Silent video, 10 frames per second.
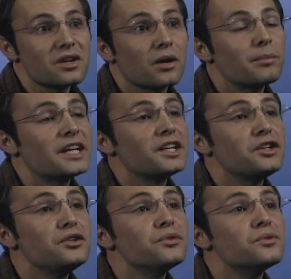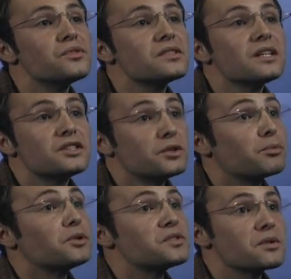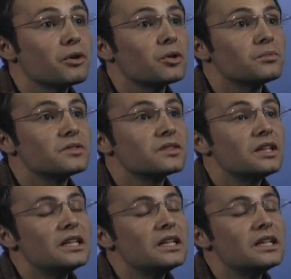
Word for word: are being used to produce the bulbs.